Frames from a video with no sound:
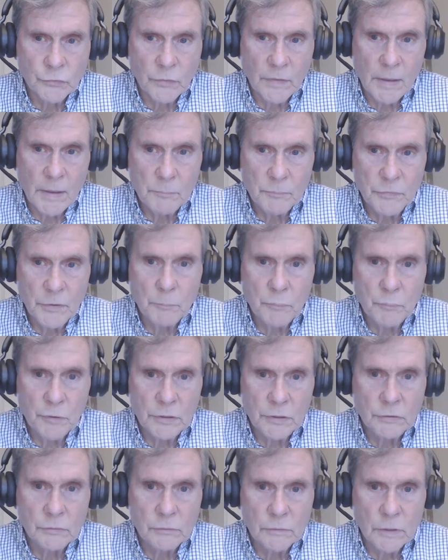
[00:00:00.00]
So they're
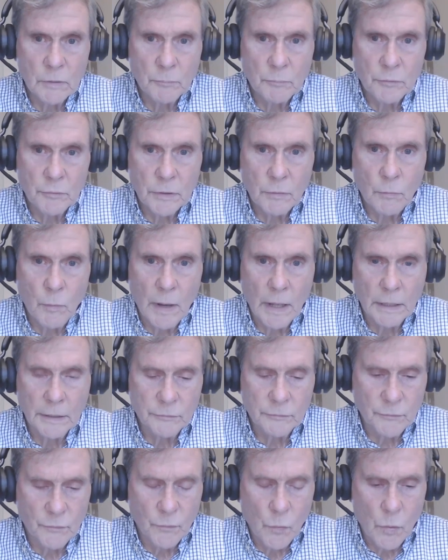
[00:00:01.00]
pretty
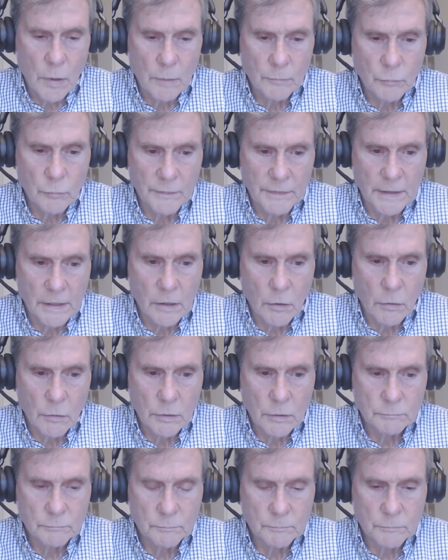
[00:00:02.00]
well informed when they
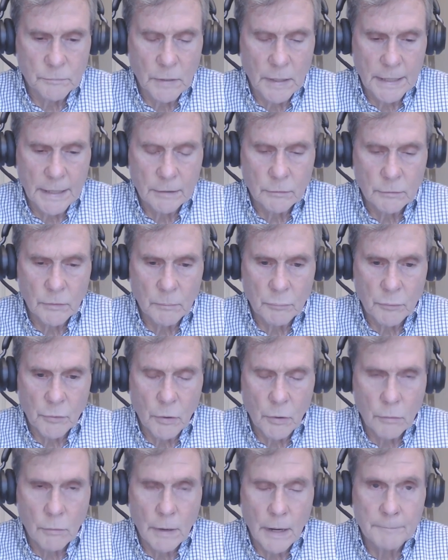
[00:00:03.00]
go to enter the
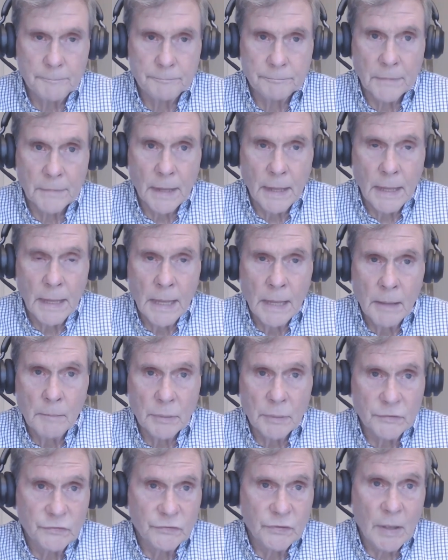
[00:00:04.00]
program.
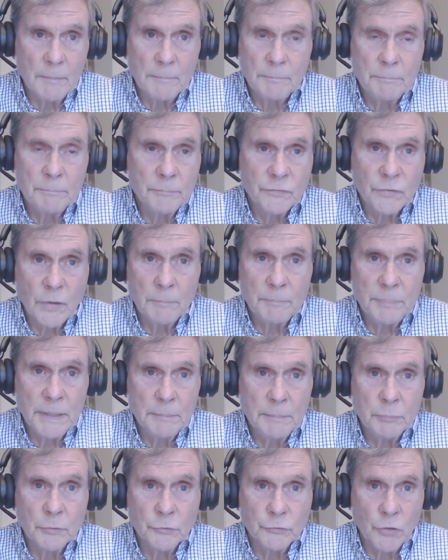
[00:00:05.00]
But some
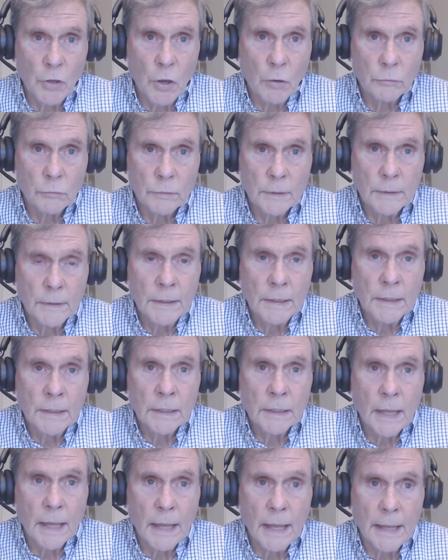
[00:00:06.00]
people don't
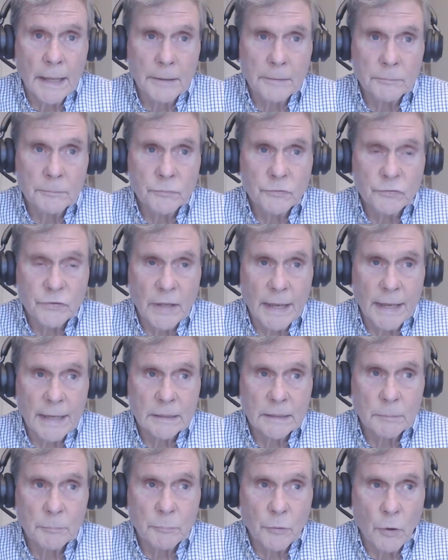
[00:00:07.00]

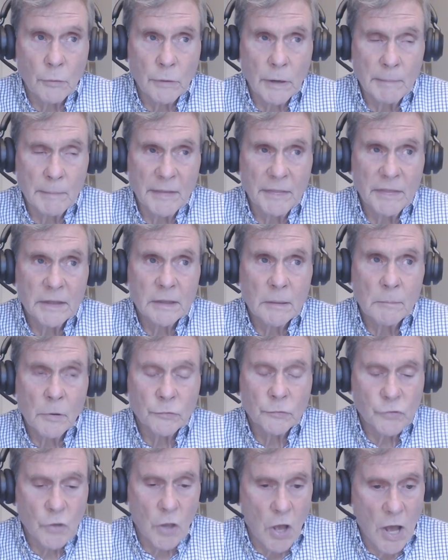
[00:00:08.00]
stay in the program. I think
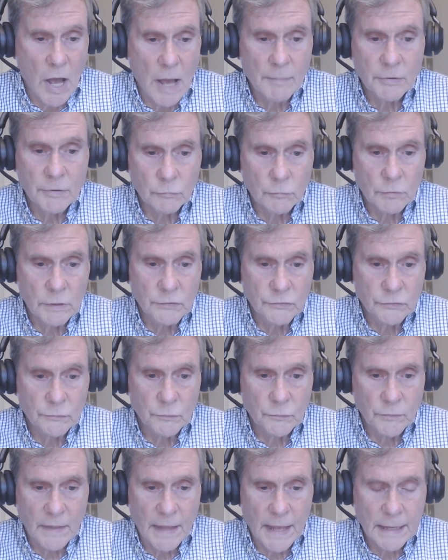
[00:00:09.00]
the most common
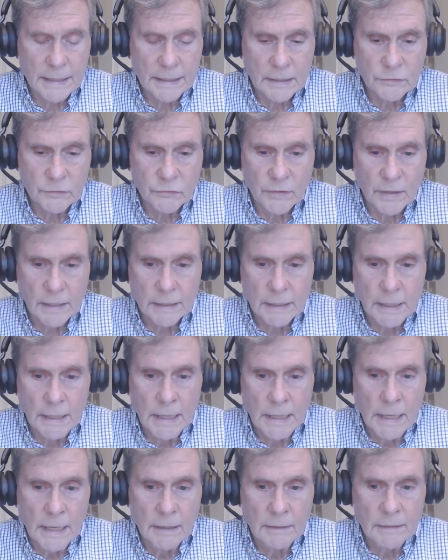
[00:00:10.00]
reason for that is that
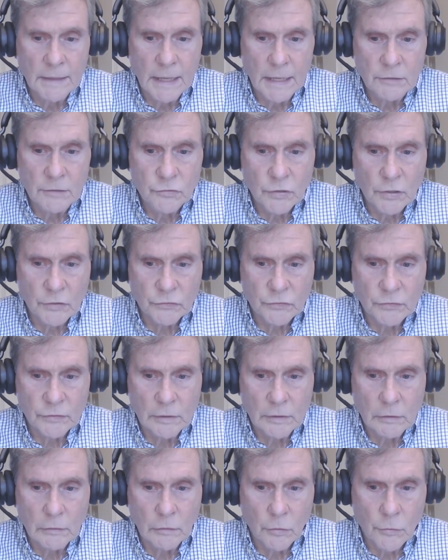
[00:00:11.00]
they
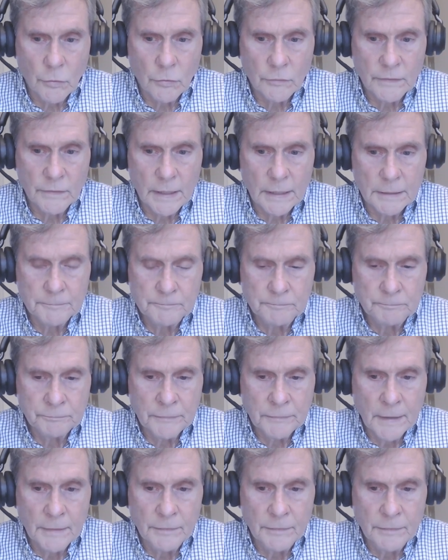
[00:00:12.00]
just learn that